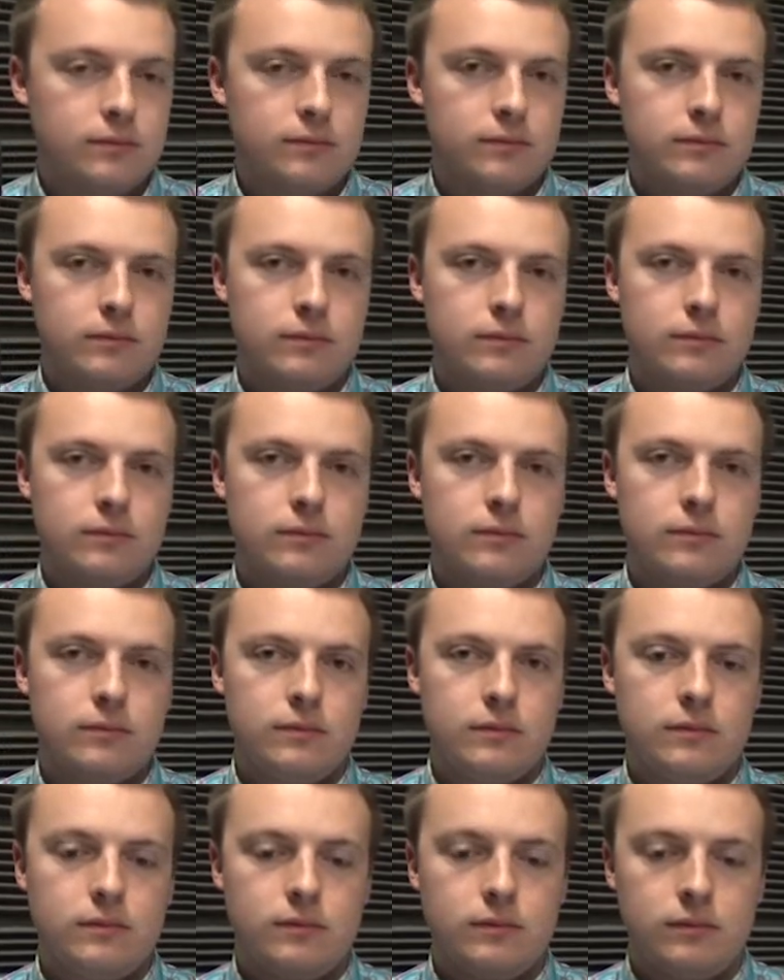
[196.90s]

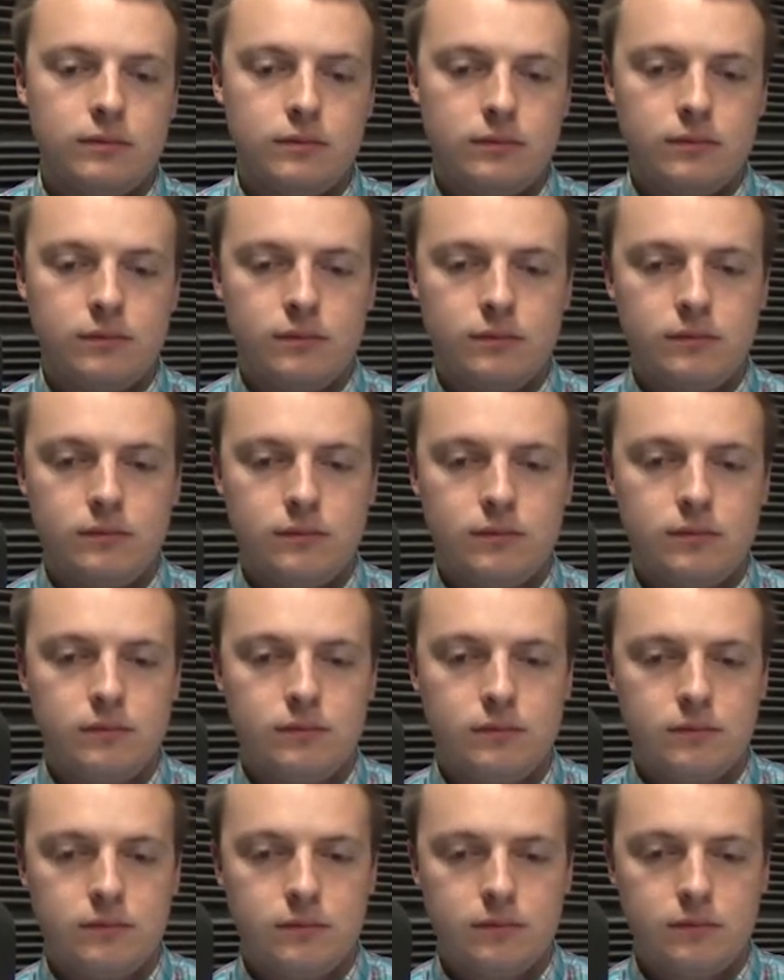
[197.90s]

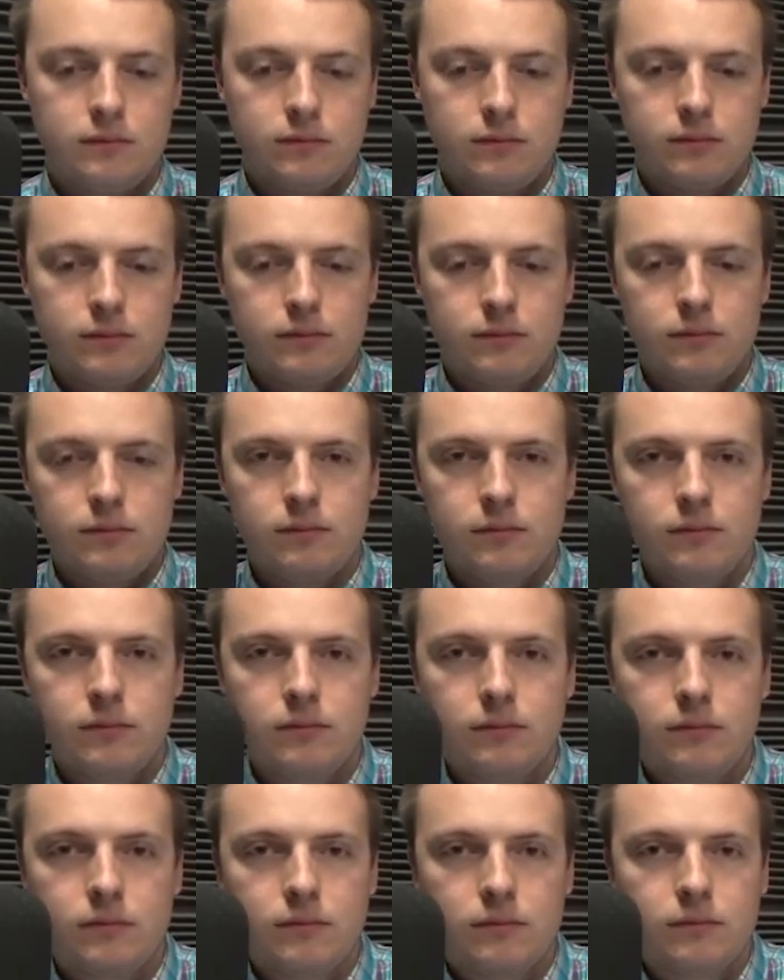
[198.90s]

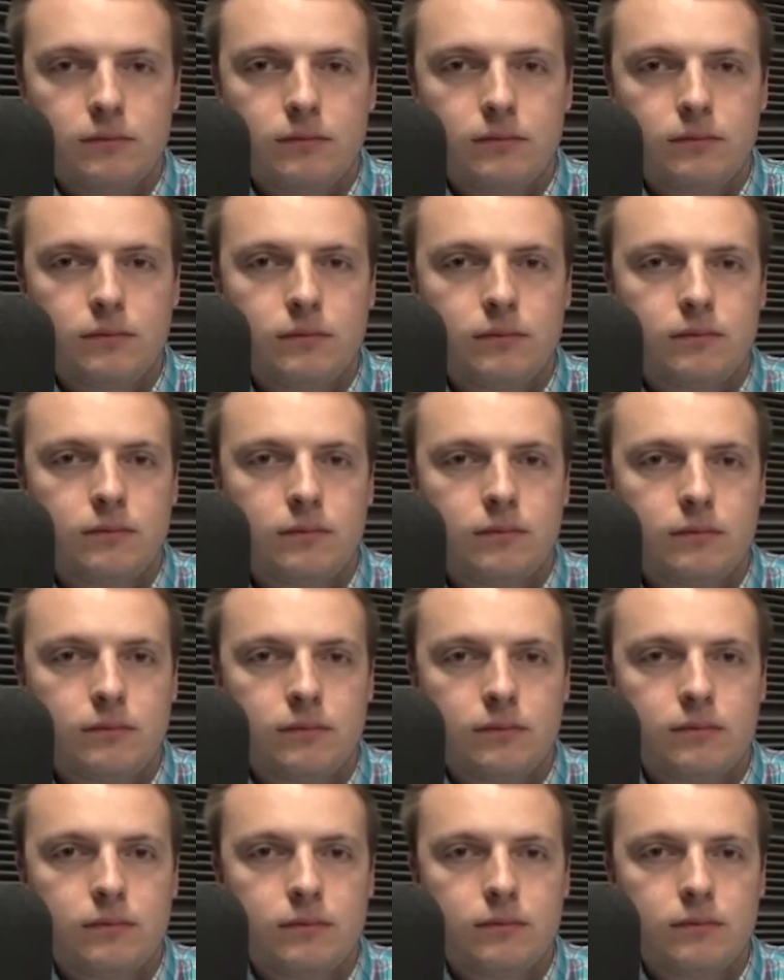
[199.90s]

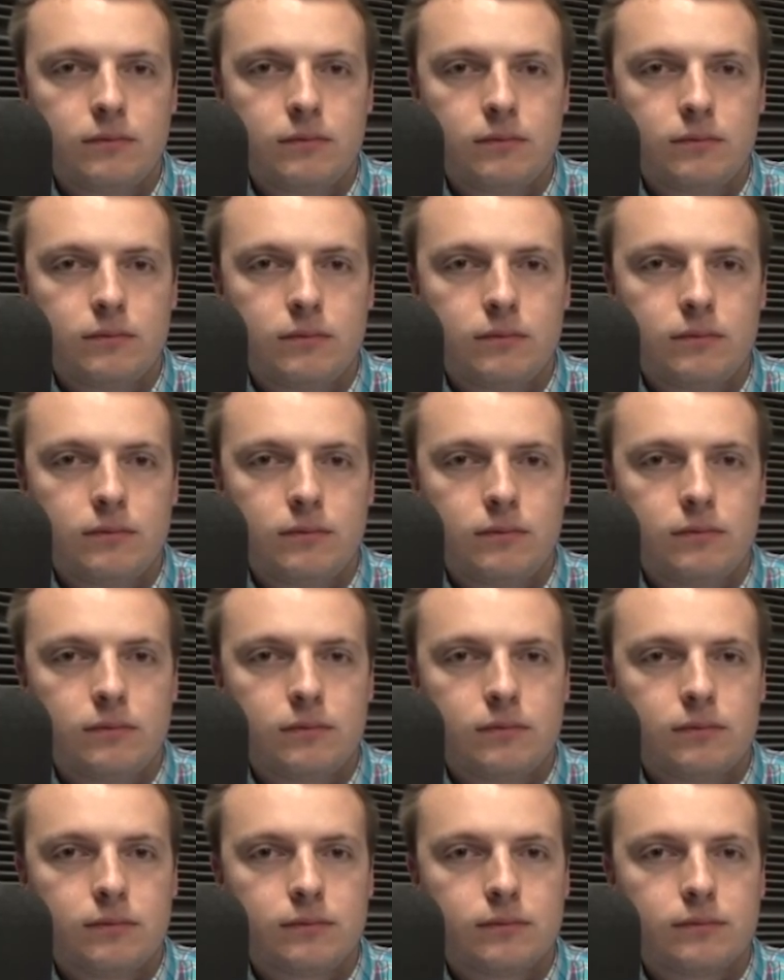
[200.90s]

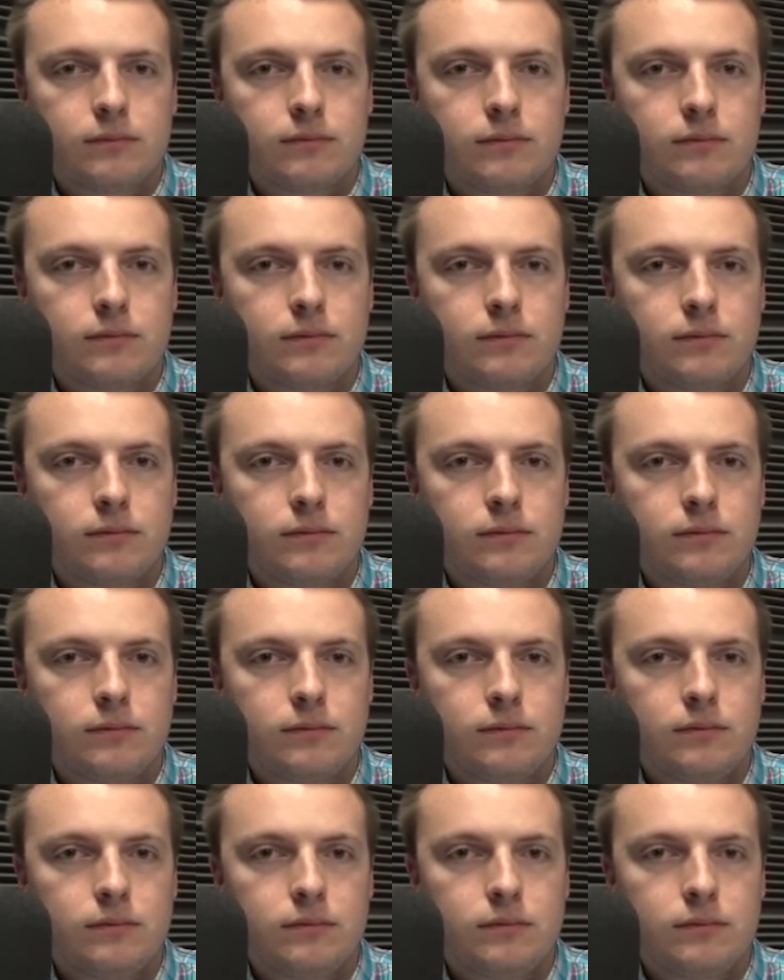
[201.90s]

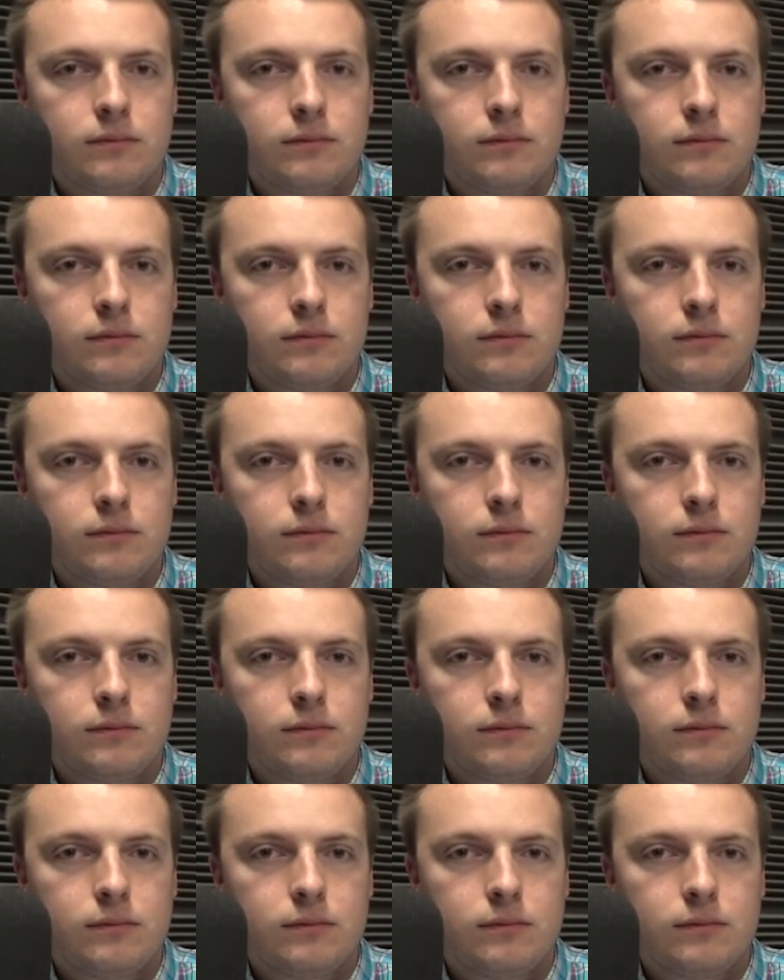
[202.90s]
[no speech]